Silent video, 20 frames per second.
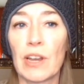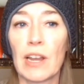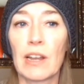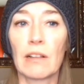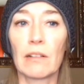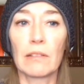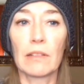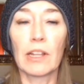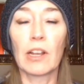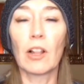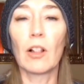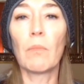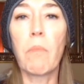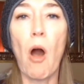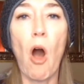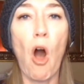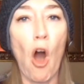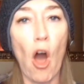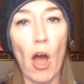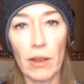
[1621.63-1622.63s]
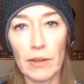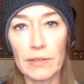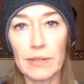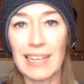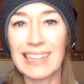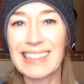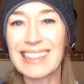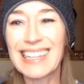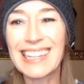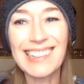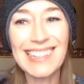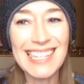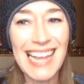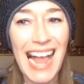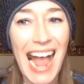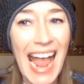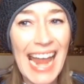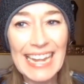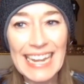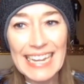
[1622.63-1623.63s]
in a little pond, a little
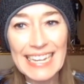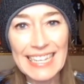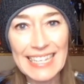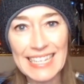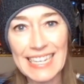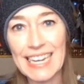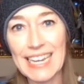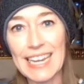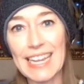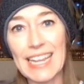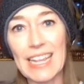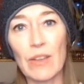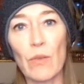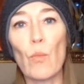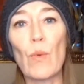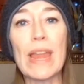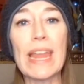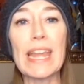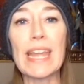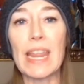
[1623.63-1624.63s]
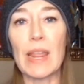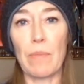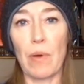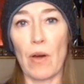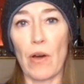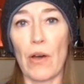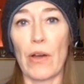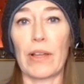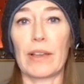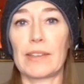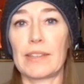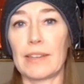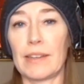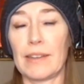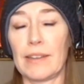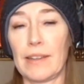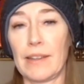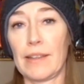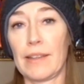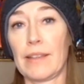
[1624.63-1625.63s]
tiny, teeny, weeny pond.
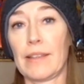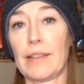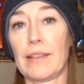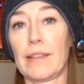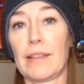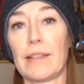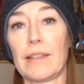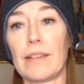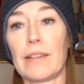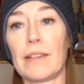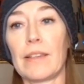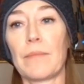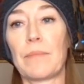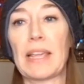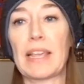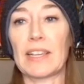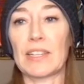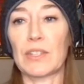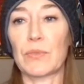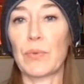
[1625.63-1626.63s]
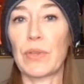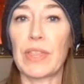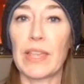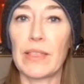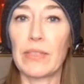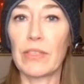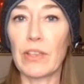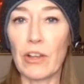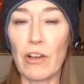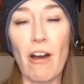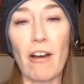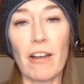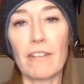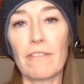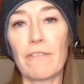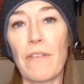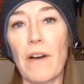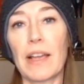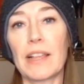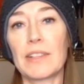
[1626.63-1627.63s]
Because within the
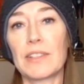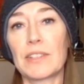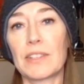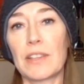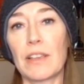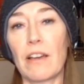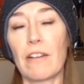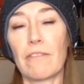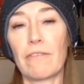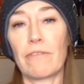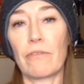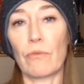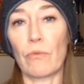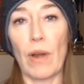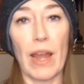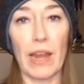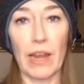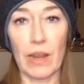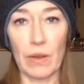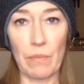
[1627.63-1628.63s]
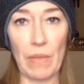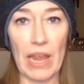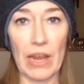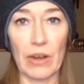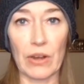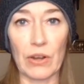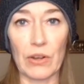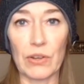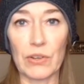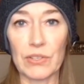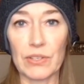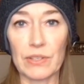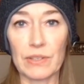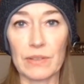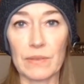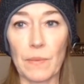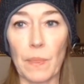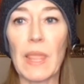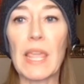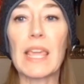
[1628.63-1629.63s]
confines of rank
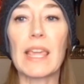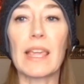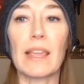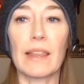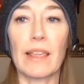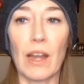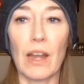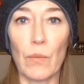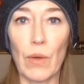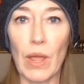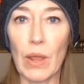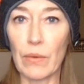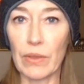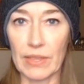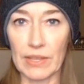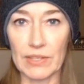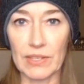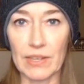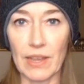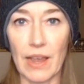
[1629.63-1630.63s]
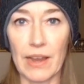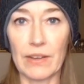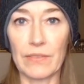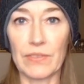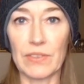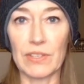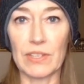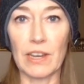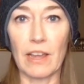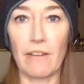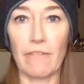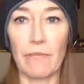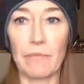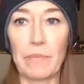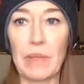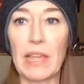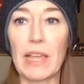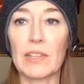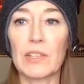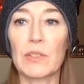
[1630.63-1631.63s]
makers, he can get away with this kind of stuff.
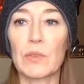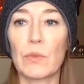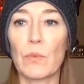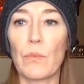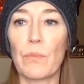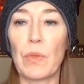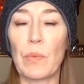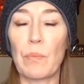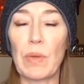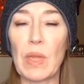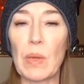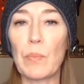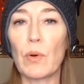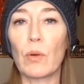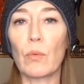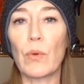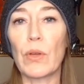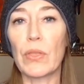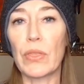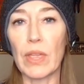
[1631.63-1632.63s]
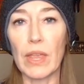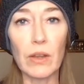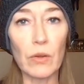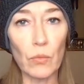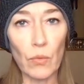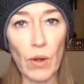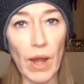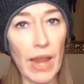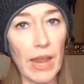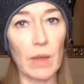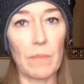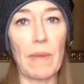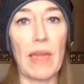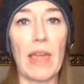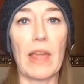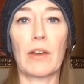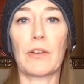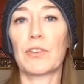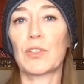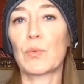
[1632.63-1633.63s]
Because the people within rank
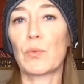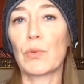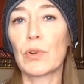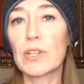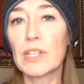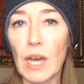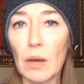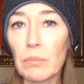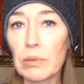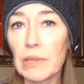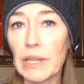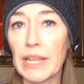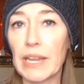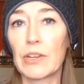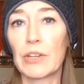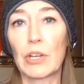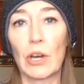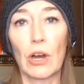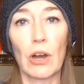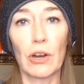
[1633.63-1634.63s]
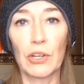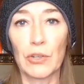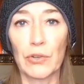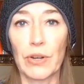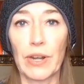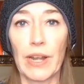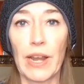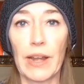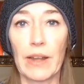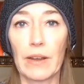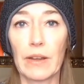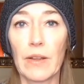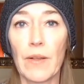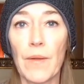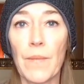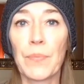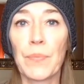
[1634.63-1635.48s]
makers were doubly indoctrinated.